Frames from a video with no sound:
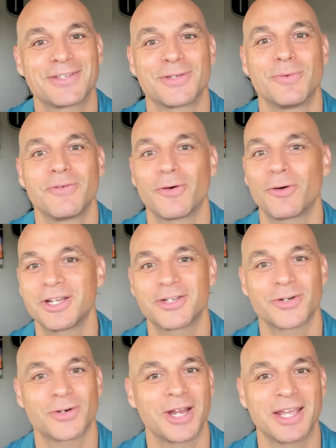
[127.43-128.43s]
So we've already
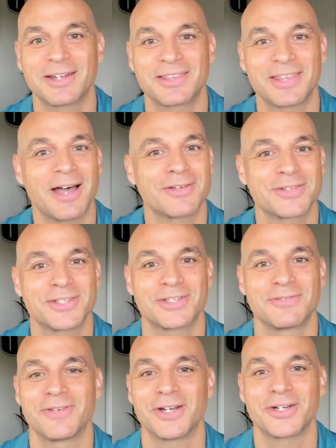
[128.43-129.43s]
trained thousands
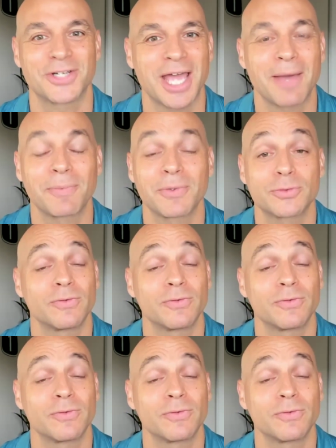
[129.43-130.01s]
of venture capitalists.